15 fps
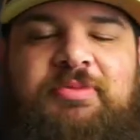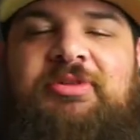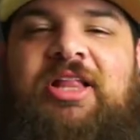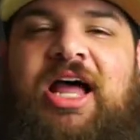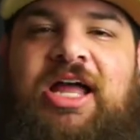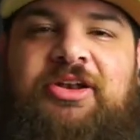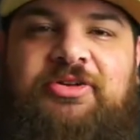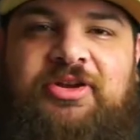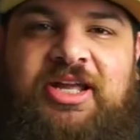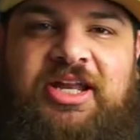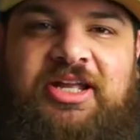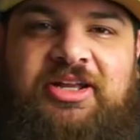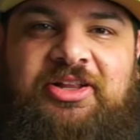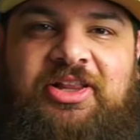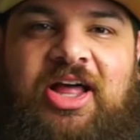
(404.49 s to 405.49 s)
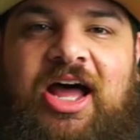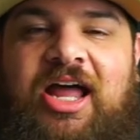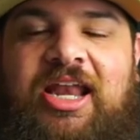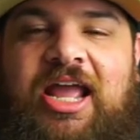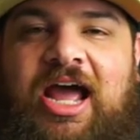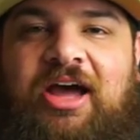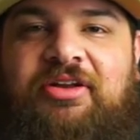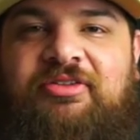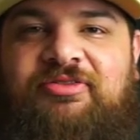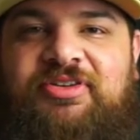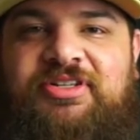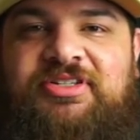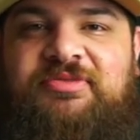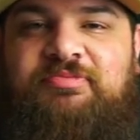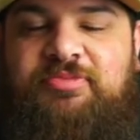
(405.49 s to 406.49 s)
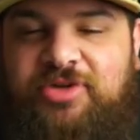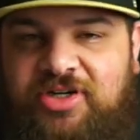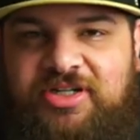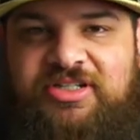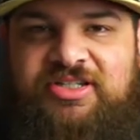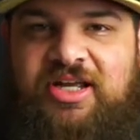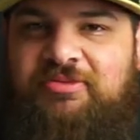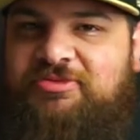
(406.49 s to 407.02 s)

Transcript: I'm glad you're getting a lot out of his books.